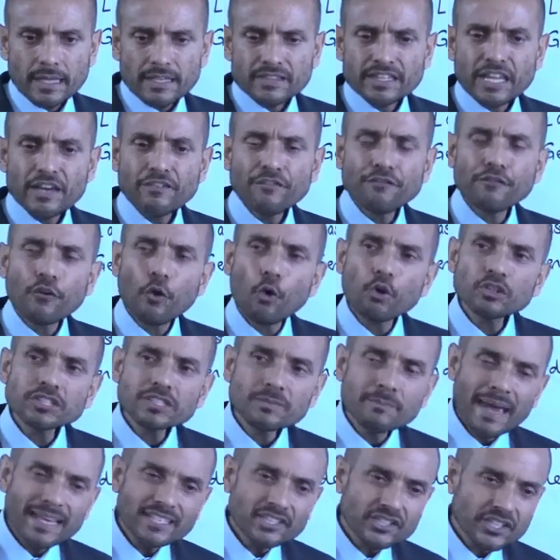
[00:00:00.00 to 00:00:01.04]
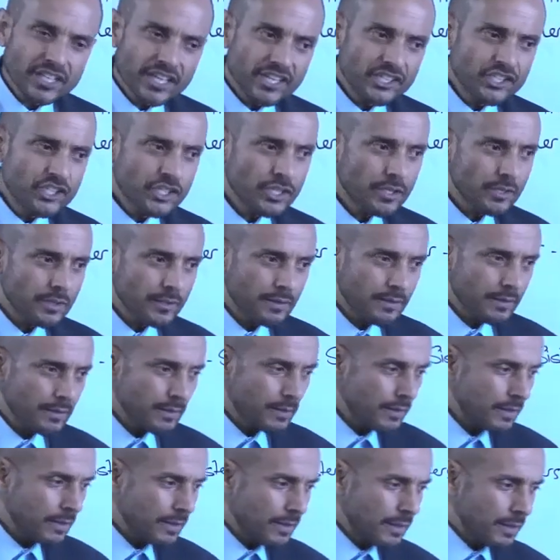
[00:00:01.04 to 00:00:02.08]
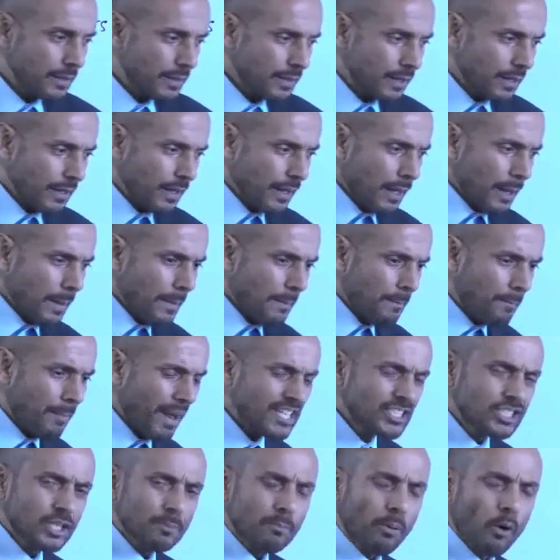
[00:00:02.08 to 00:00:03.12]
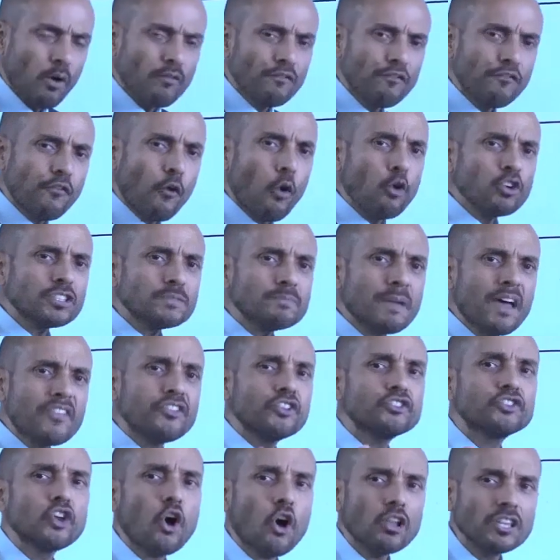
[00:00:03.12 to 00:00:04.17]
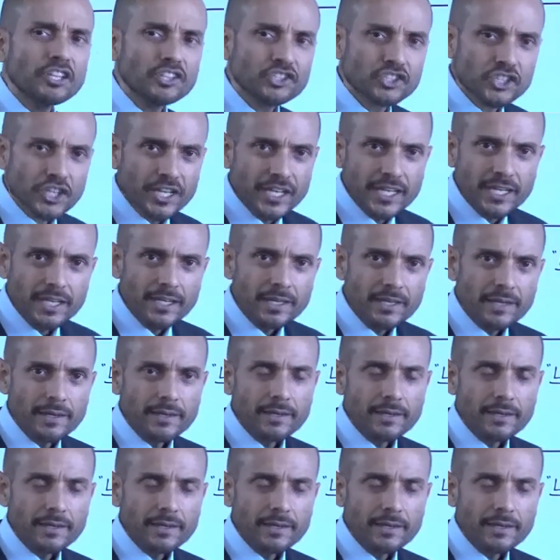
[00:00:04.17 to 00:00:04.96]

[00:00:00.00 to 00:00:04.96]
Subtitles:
Their false message, based upon false methodology,